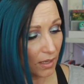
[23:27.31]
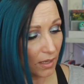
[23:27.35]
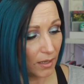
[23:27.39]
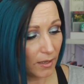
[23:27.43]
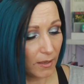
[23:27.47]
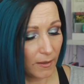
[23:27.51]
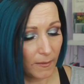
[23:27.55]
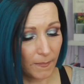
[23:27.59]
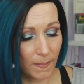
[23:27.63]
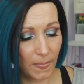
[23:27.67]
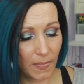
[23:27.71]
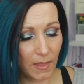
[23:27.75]

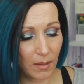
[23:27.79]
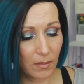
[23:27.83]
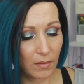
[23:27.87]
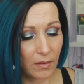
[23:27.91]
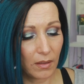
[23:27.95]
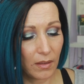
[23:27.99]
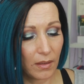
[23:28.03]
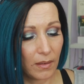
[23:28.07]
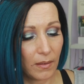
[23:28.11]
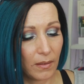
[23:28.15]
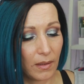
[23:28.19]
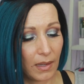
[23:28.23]
Um,
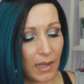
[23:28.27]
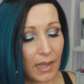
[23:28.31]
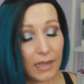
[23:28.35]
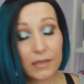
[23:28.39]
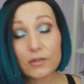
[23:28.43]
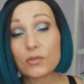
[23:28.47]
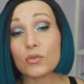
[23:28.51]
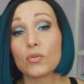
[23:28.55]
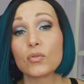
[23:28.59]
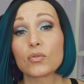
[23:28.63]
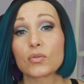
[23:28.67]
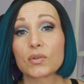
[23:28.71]
uh,
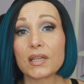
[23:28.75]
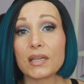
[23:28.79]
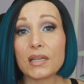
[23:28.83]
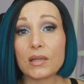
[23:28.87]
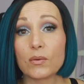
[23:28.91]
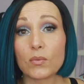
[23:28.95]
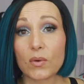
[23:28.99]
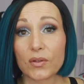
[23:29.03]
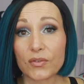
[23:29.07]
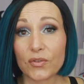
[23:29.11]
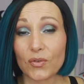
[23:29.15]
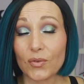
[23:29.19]
I do
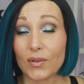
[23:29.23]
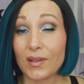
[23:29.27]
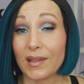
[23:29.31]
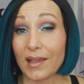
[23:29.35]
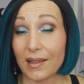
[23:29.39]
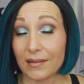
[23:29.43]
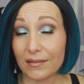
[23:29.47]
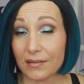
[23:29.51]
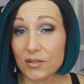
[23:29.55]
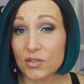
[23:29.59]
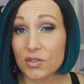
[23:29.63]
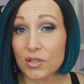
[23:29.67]
really want to
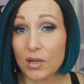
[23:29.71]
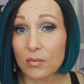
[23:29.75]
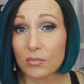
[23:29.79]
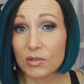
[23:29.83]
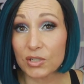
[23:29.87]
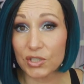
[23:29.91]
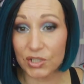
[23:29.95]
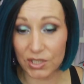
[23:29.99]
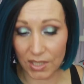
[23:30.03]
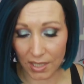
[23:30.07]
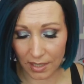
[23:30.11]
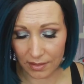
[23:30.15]
get a
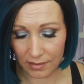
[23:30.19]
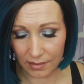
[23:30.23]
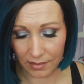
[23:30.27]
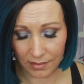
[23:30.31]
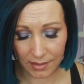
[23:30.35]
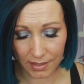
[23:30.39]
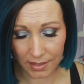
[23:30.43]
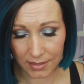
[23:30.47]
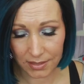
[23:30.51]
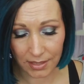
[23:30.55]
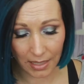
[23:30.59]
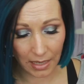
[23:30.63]
summer shade
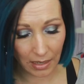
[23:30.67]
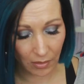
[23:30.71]
in this.